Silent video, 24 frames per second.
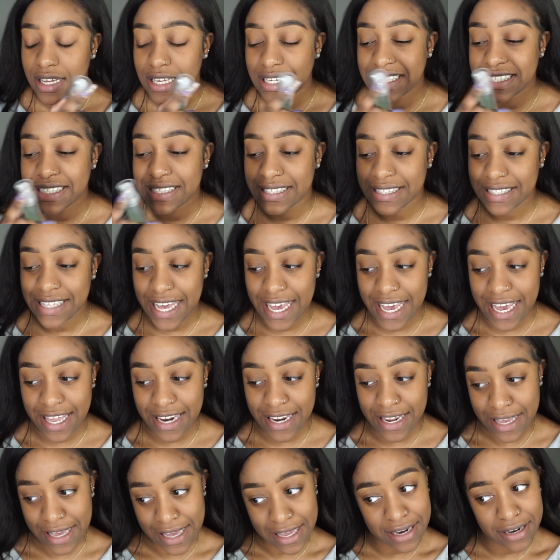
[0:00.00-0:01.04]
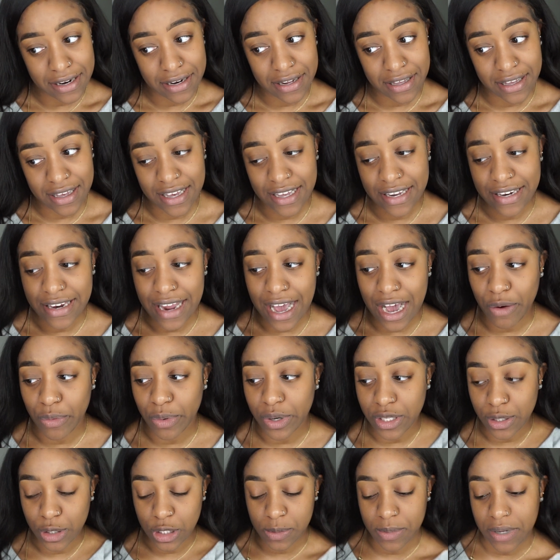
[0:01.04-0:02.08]
stan it and not
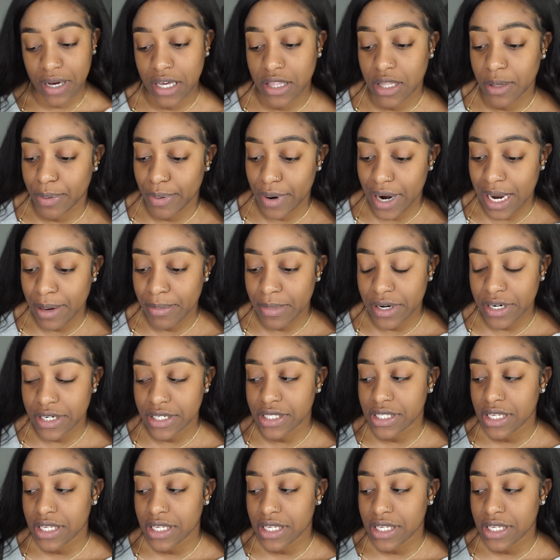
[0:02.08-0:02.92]
want to use my other primers.